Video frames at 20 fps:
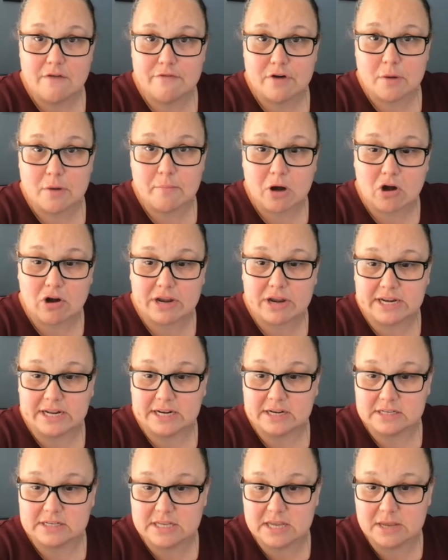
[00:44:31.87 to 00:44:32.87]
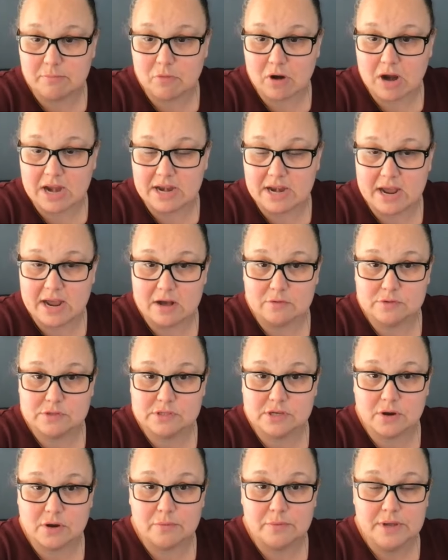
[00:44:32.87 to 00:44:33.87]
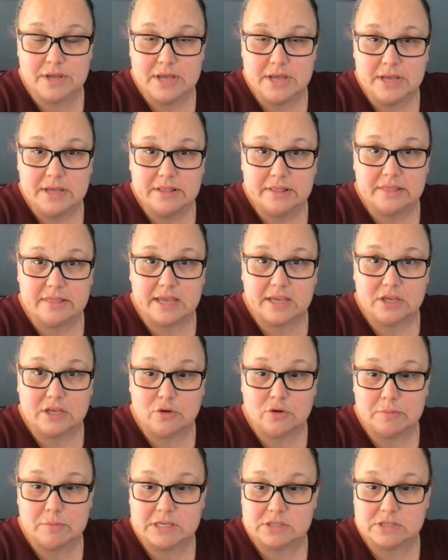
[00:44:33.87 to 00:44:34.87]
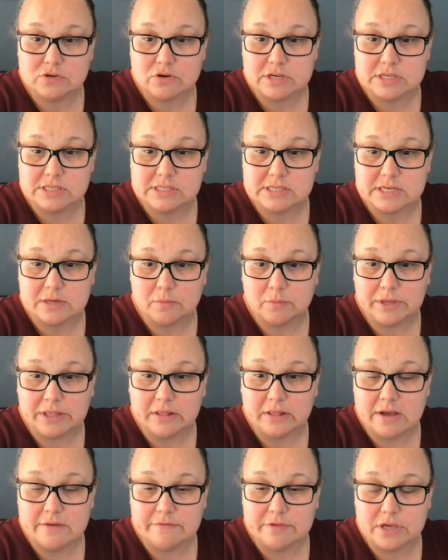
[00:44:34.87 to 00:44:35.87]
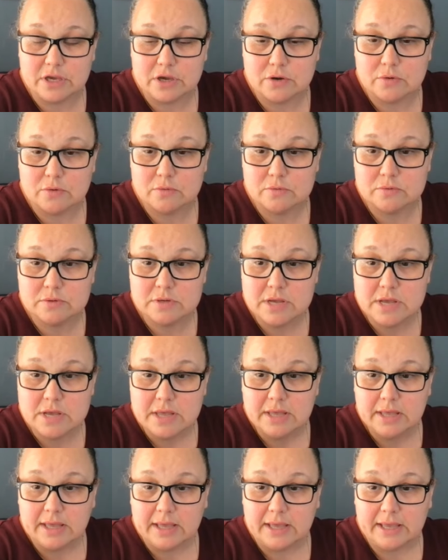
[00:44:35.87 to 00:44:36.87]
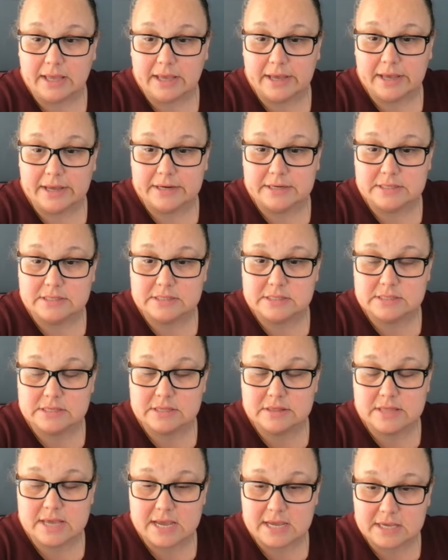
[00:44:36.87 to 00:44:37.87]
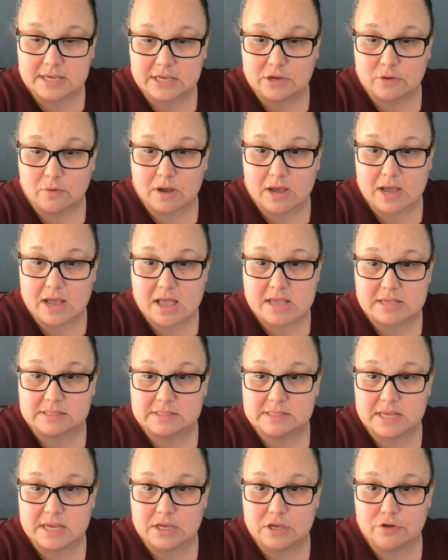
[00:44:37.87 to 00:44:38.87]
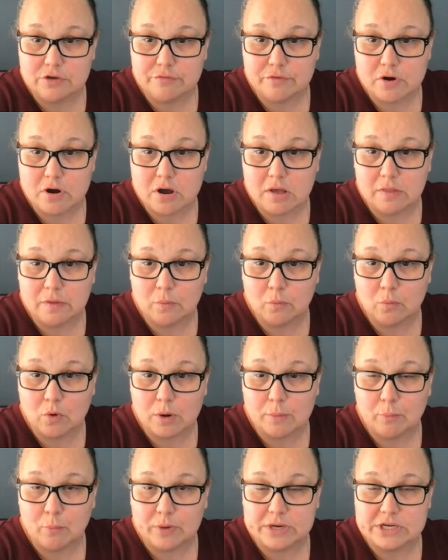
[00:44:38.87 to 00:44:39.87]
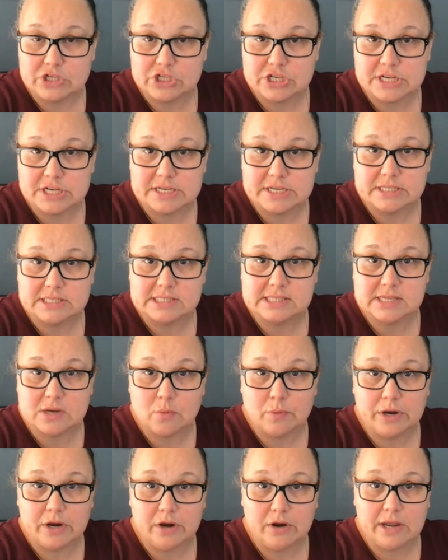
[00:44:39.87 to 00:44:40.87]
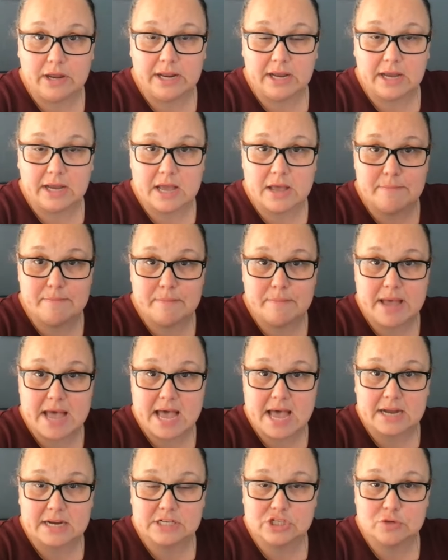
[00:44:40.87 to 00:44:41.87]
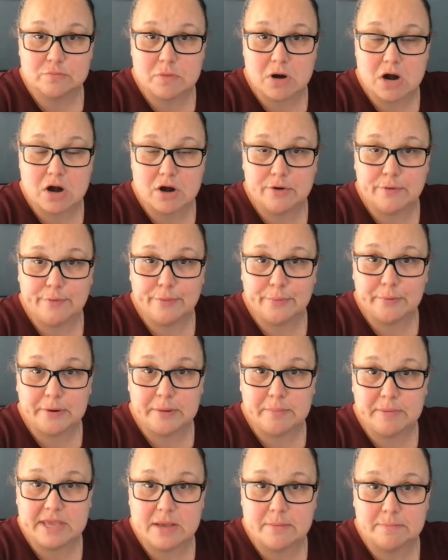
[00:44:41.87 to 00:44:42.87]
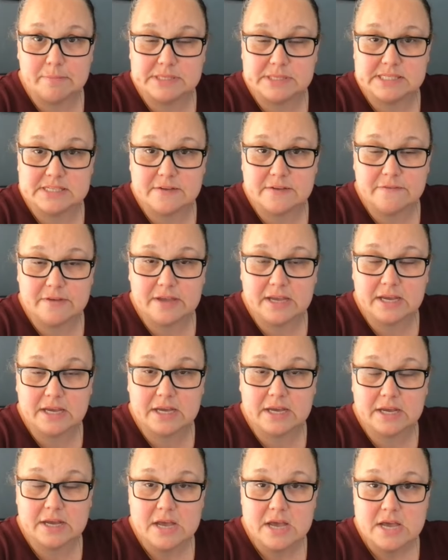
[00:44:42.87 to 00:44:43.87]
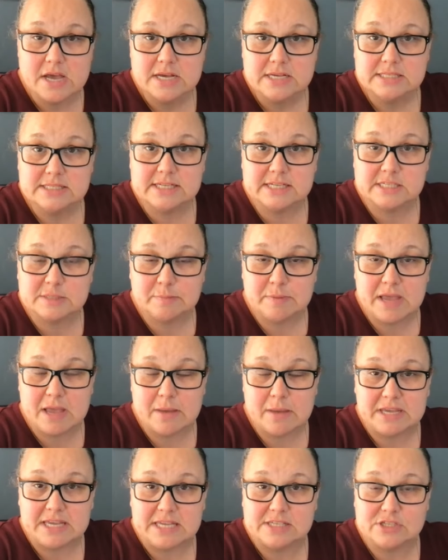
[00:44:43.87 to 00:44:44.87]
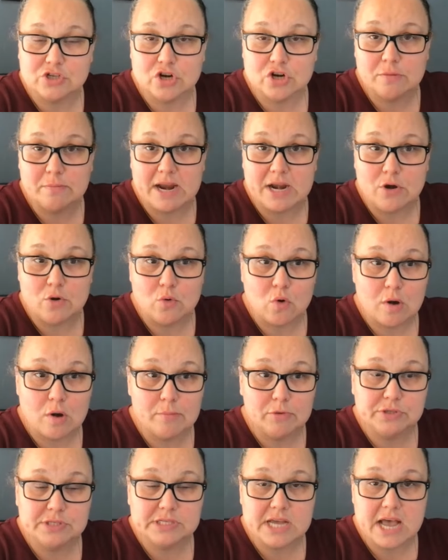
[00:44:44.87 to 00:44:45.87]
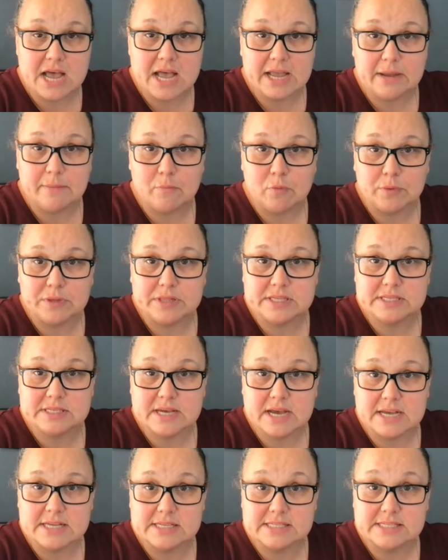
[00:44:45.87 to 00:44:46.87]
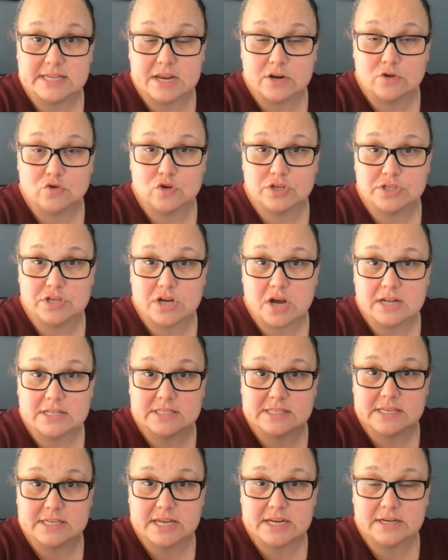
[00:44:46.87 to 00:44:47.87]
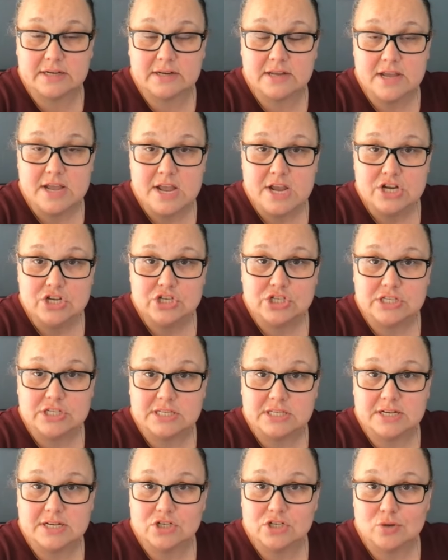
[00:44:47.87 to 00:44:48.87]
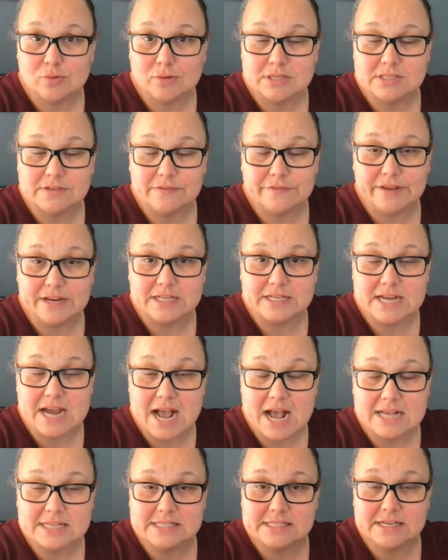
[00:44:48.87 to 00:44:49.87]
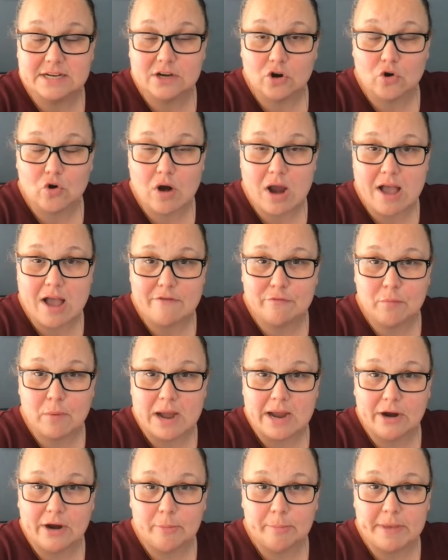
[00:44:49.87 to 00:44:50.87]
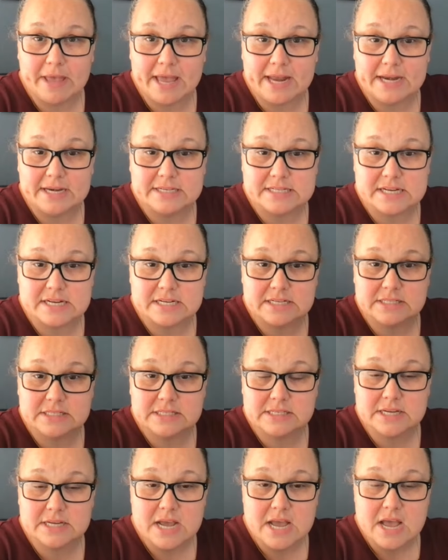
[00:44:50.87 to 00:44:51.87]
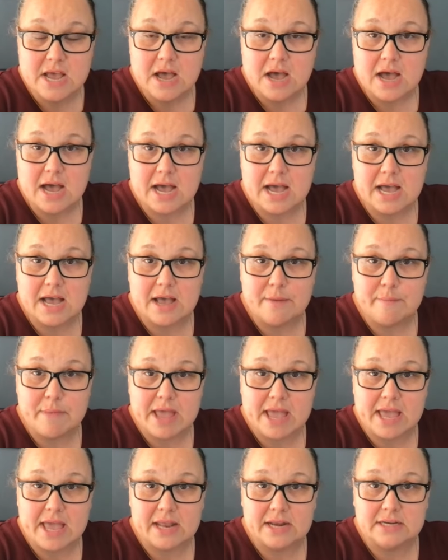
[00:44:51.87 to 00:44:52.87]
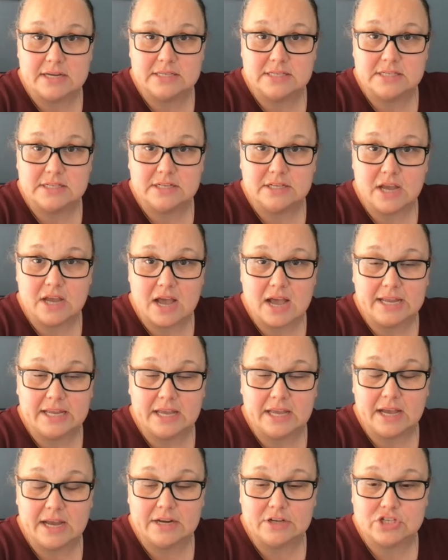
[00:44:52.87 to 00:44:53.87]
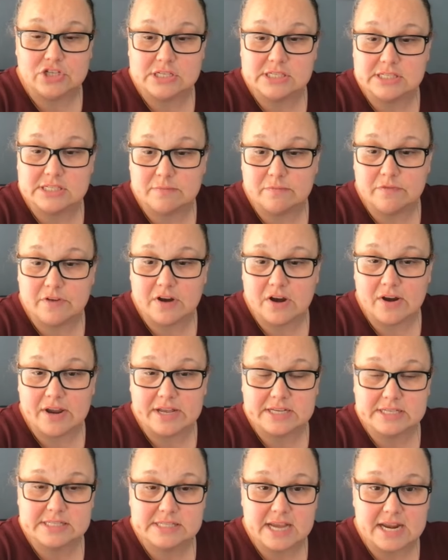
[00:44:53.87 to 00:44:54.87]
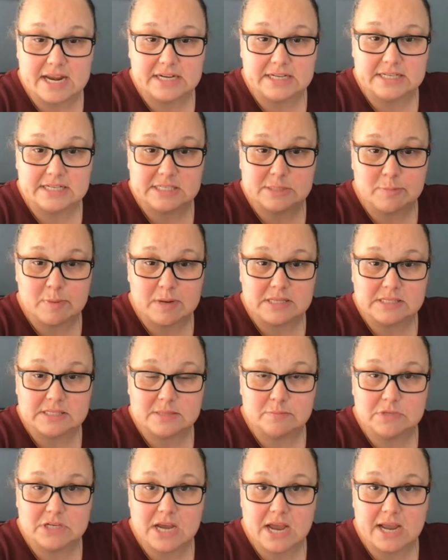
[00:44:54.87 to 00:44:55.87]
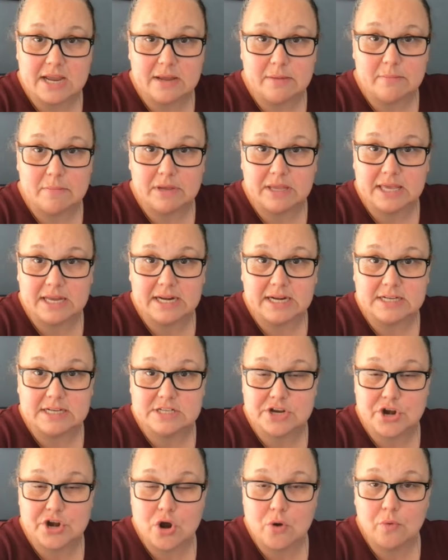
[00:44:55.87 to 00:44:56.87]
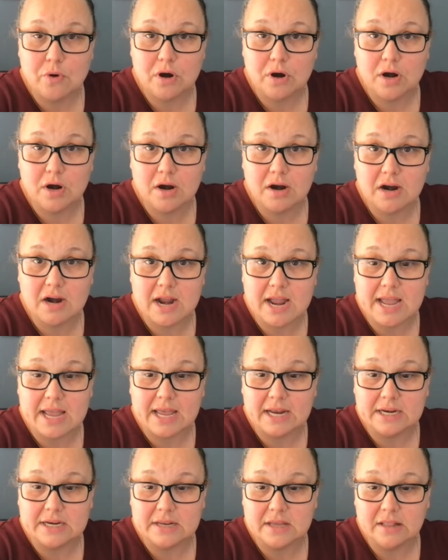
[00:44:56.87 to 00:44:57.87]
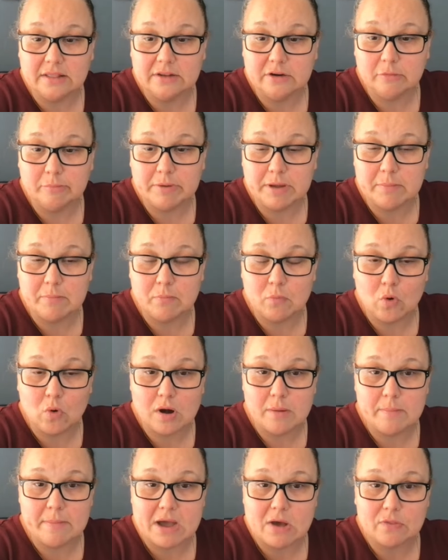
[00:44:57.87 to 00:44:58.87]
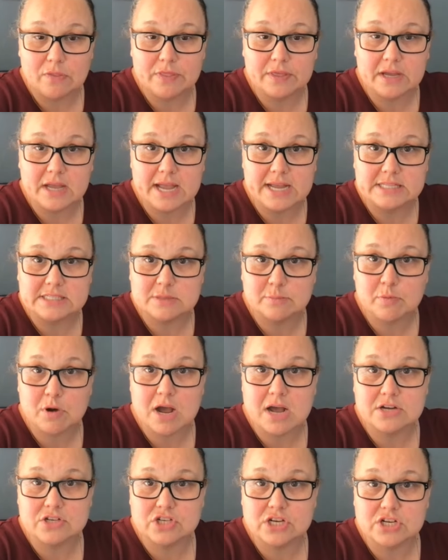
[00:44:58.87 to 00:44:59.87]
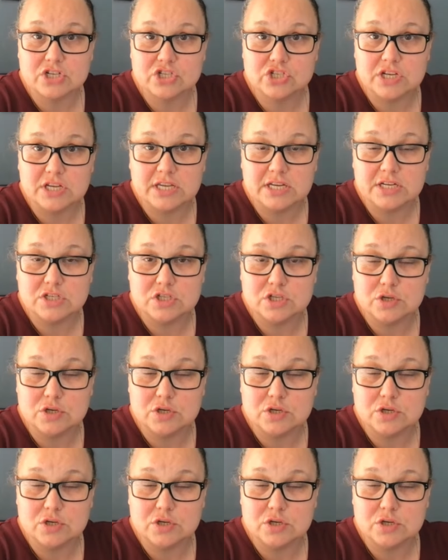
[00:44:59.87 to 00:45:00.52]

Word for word: of our marketing team right now. So thank you, Miss Kristen. We love you. And thank you guys. Thank you for all the warm wishes. We are going to come back tomorrow, 3 p.m. Pacific 6 p.m. Eastern, my normal time with uh, Sandra Dotson. She's going to show us a fantastic craft wire pendant. Um, and I, I just am very excited to spend some time getting to know her and a little bit more about the kinds of projects she can